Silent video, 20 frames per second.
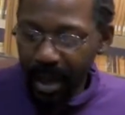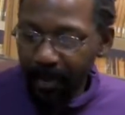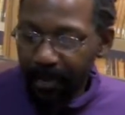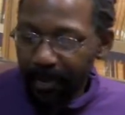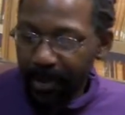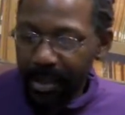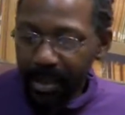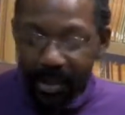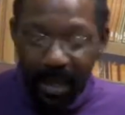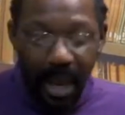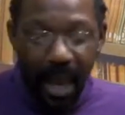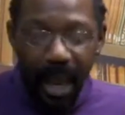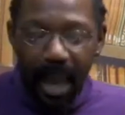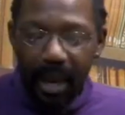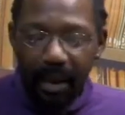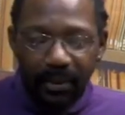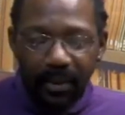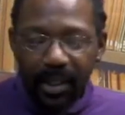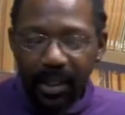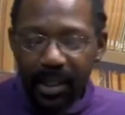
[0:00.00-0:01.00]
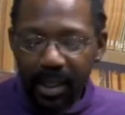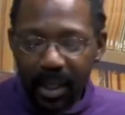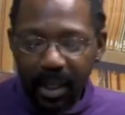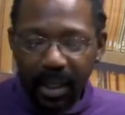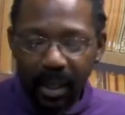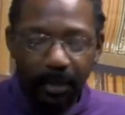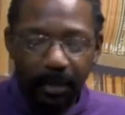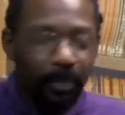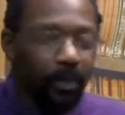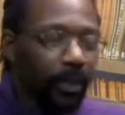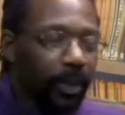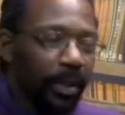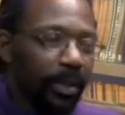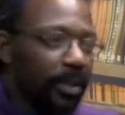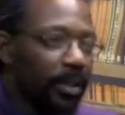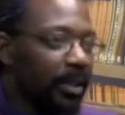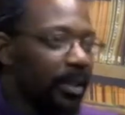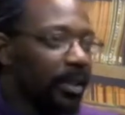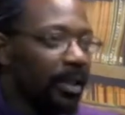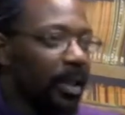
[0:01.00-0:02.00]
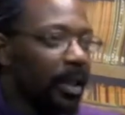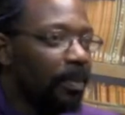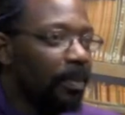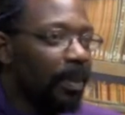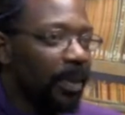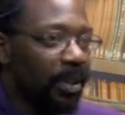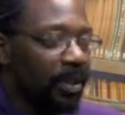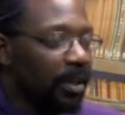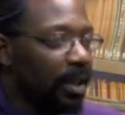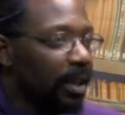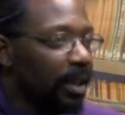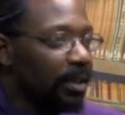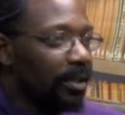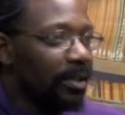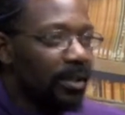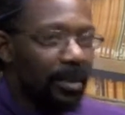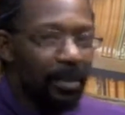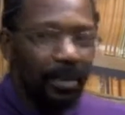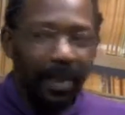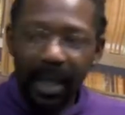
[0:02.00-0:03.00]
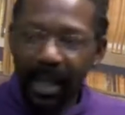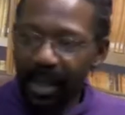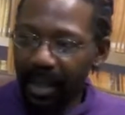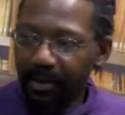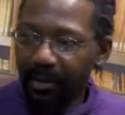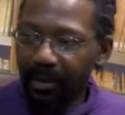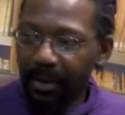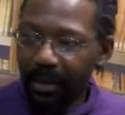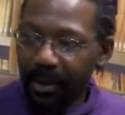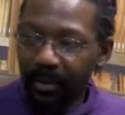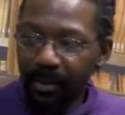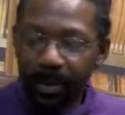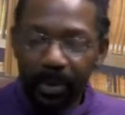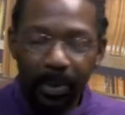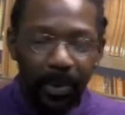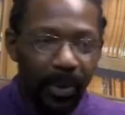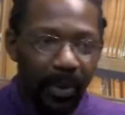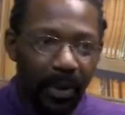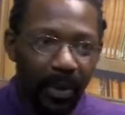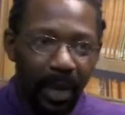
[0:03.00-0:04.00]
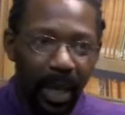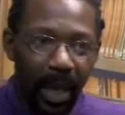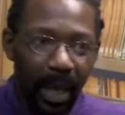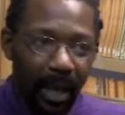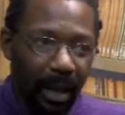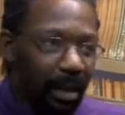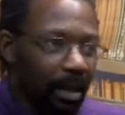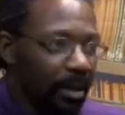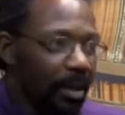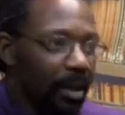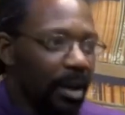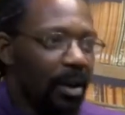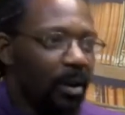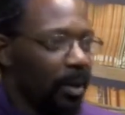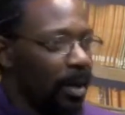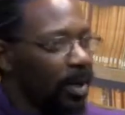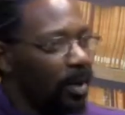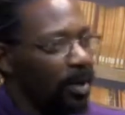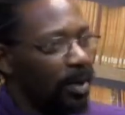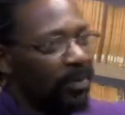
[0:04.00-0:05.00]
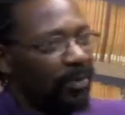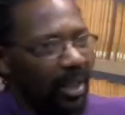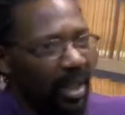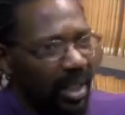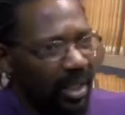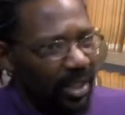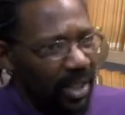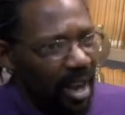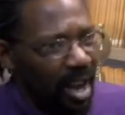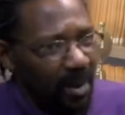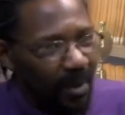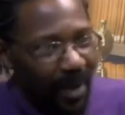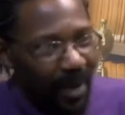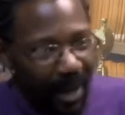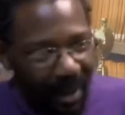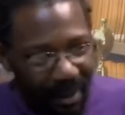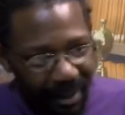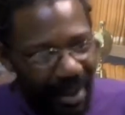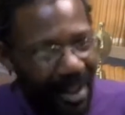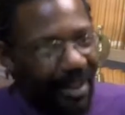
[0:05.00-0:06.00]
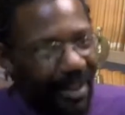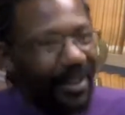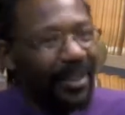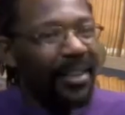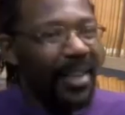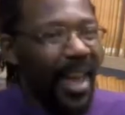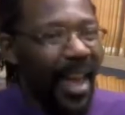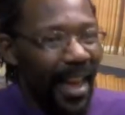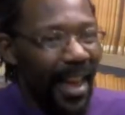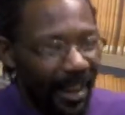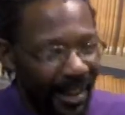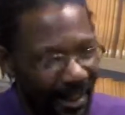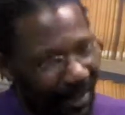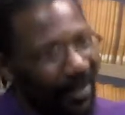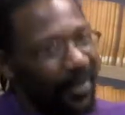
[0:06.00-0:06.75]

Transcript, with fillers: Because every time you're sitting up and you talk to somebody from Liverpool, they're like, "Oh no, we're going for lunch, aren't we? Yeah, look at that.